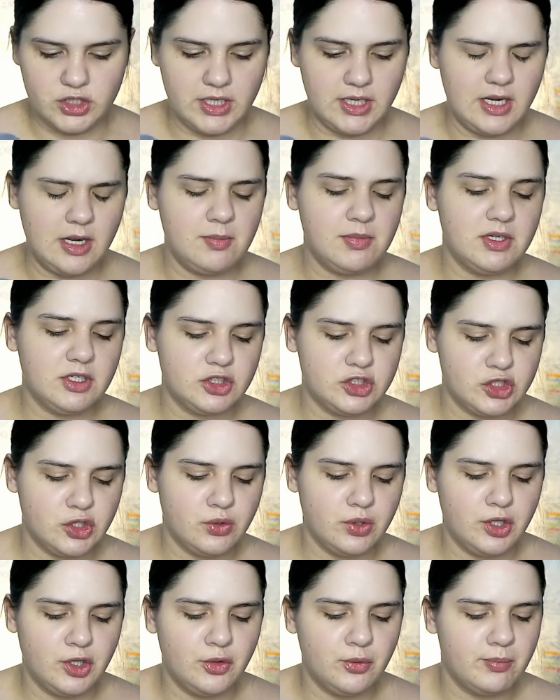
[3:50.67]
And I'm gonna show
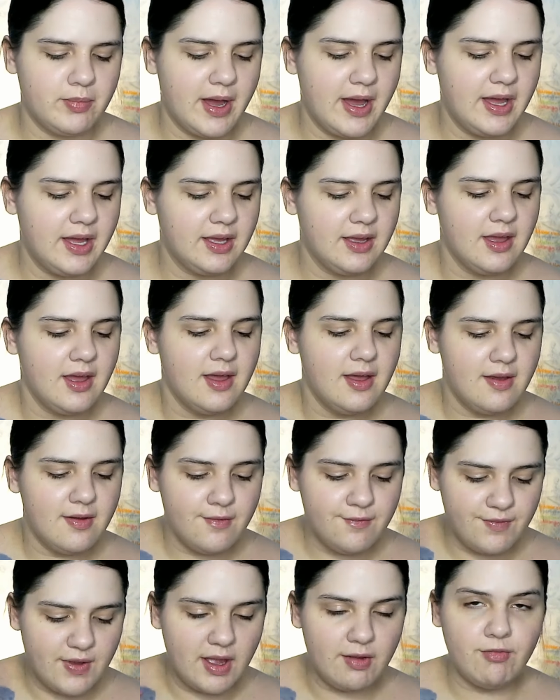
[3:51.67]
you my
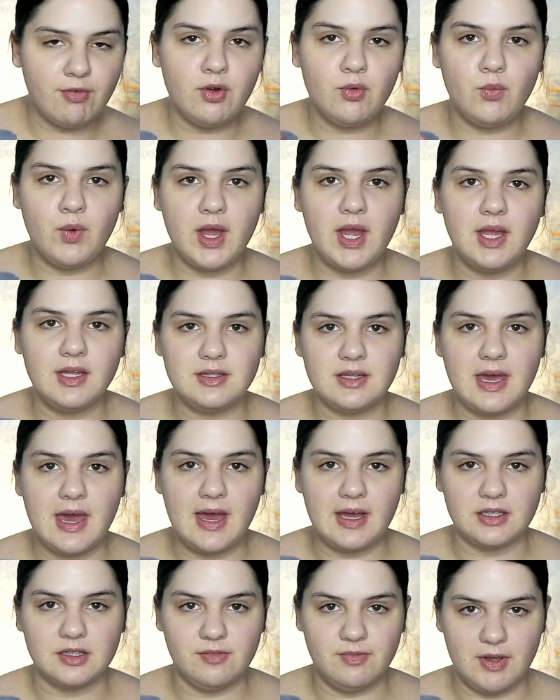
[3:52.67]
favorite way to
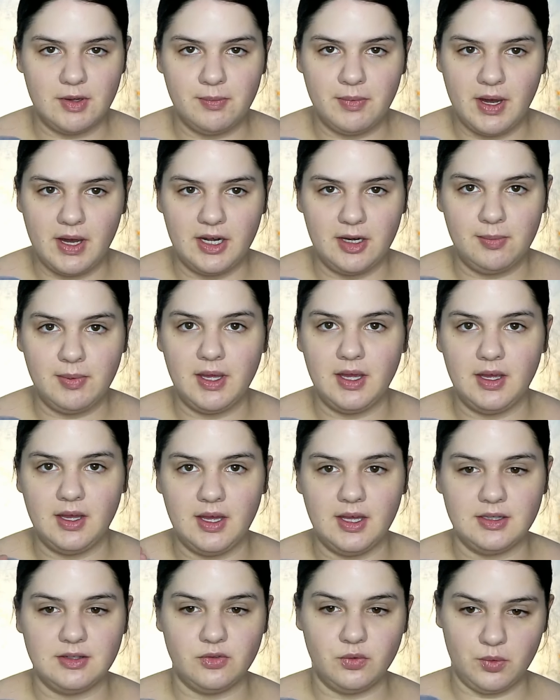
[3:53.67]
activate body paint
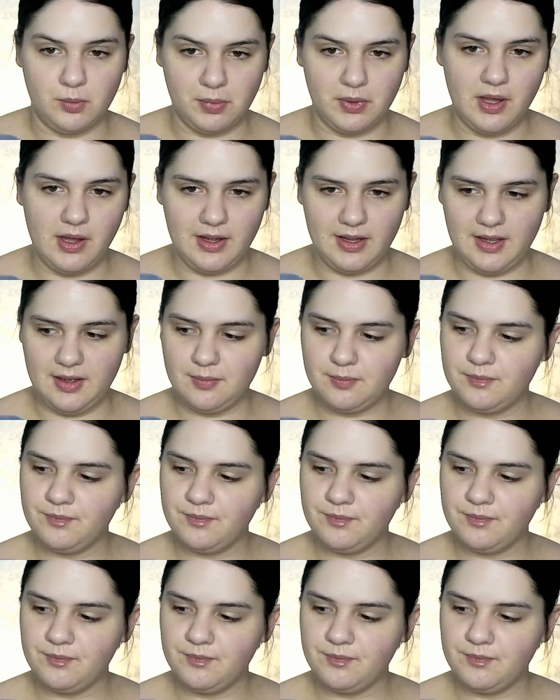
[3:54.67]
and to apply it.